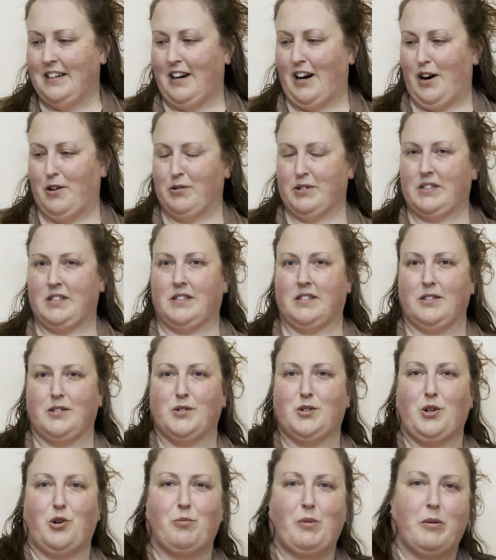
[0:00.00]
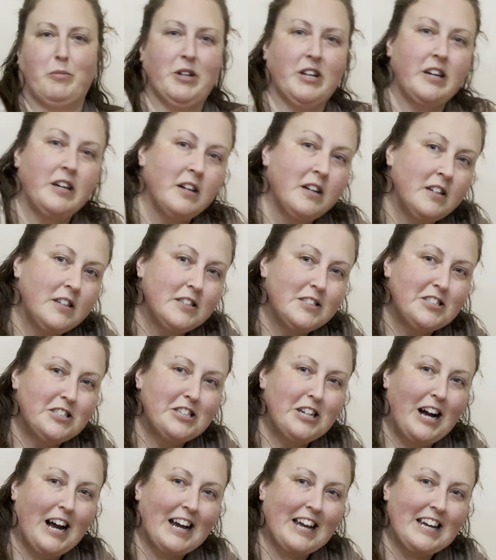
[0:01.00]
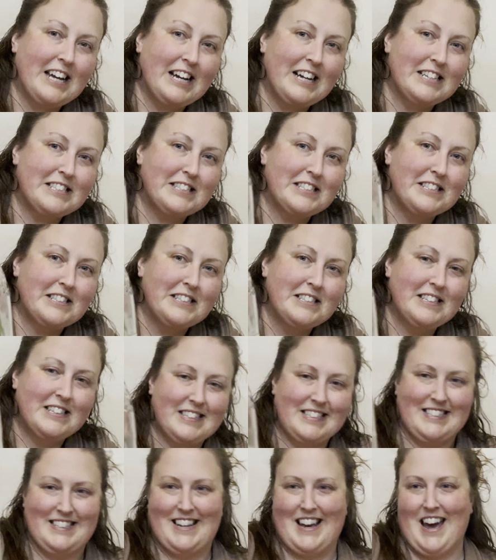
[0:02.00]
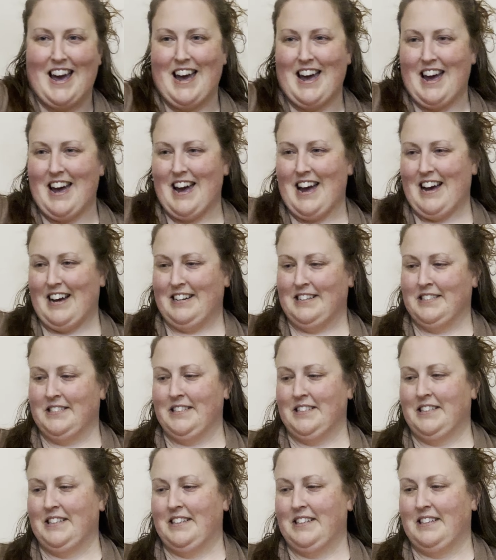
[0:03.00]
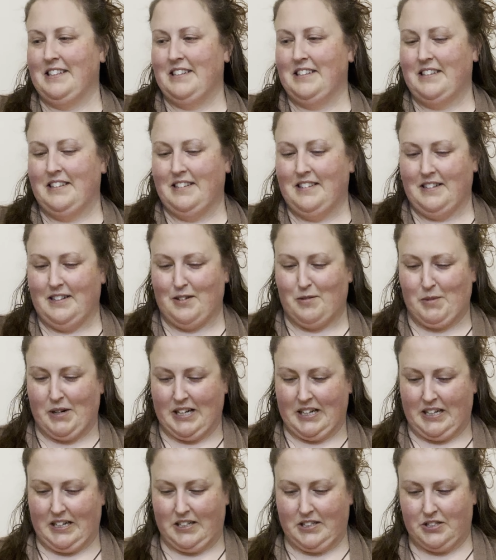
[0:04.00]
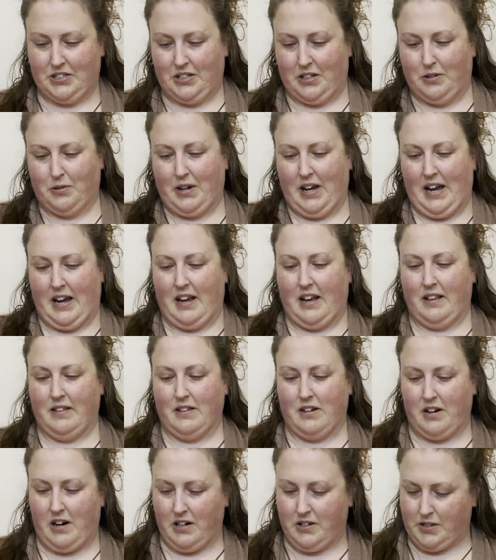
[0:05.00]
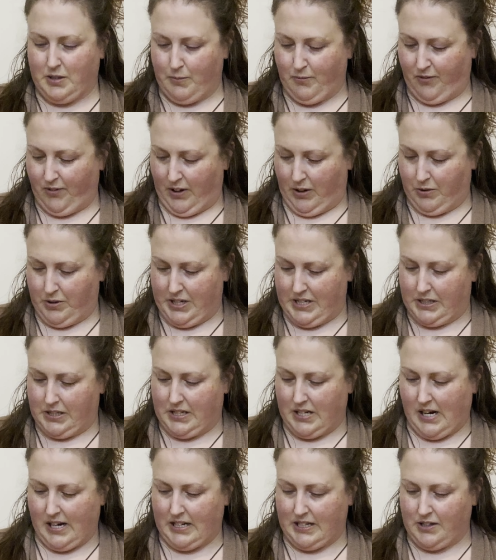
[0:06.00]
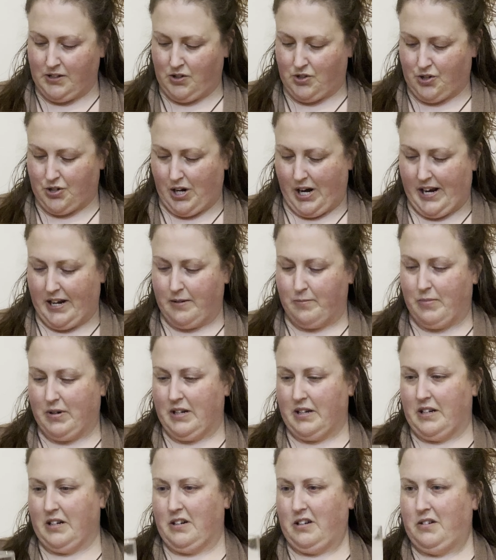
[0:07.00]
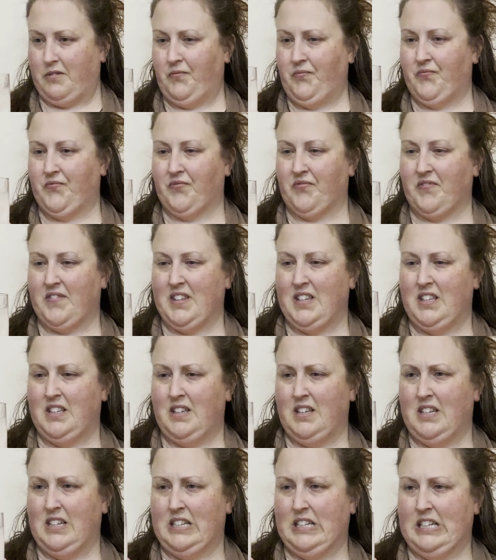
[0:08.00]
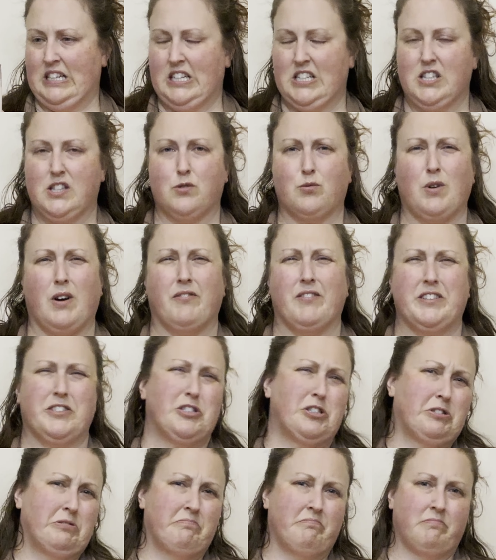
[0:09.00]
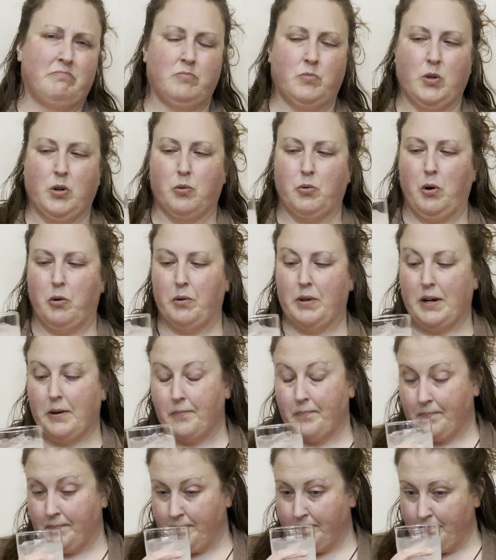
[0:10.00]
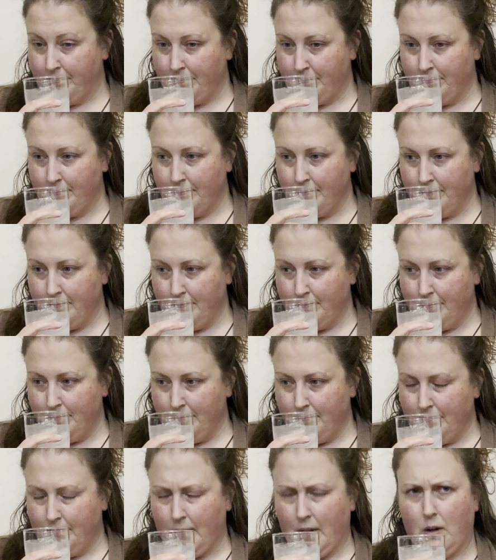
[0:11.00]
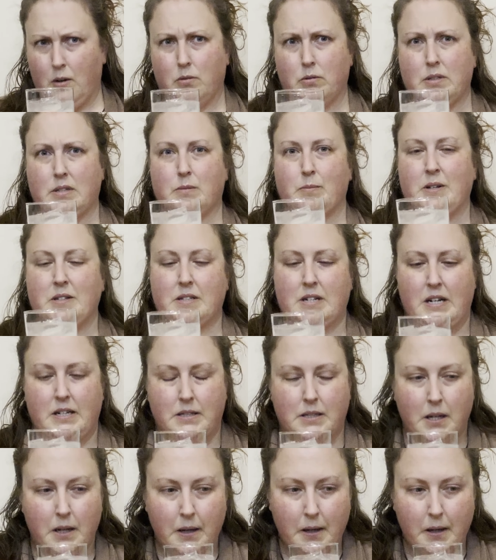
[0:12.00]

Oh, it's still so bubbly. Check it. Yeah. Oh my gosh. Okay, and there are some floaties. I didn't strain, but you know, it's roughage. We're gonna roll with it. Oh, it smells nice.